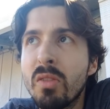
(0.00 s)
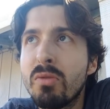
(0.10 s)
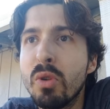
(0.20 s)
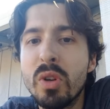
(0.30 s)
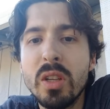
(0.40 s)

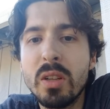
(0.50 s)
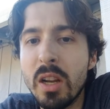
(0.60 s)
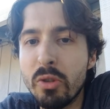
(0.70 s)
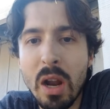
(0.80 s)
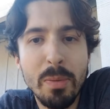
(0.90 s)
fruity, kind
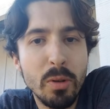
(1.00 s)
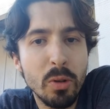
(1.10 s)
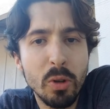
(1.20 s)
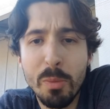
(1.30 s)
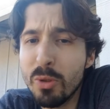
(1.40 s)
of tropical,
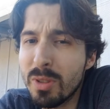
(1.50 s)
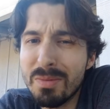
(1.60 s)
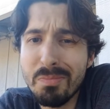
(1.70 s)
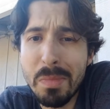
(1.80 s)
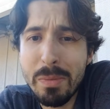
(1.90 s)
almost
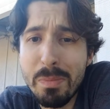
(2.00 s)
maybe